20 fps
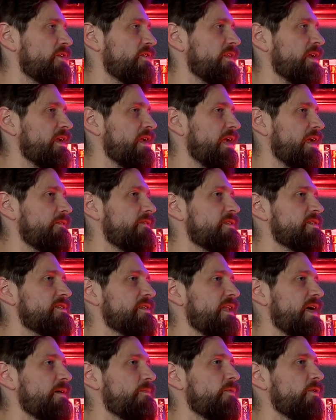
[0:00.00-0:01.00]
They gave us
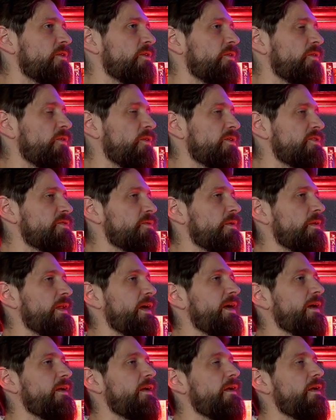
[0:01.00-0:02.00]
a lot more lore to where,
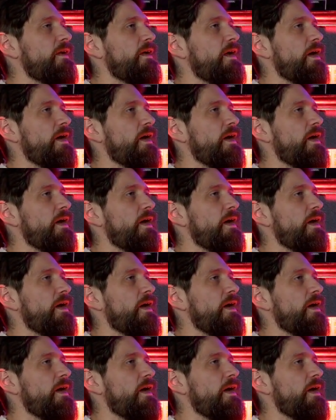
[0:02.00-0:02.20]
like,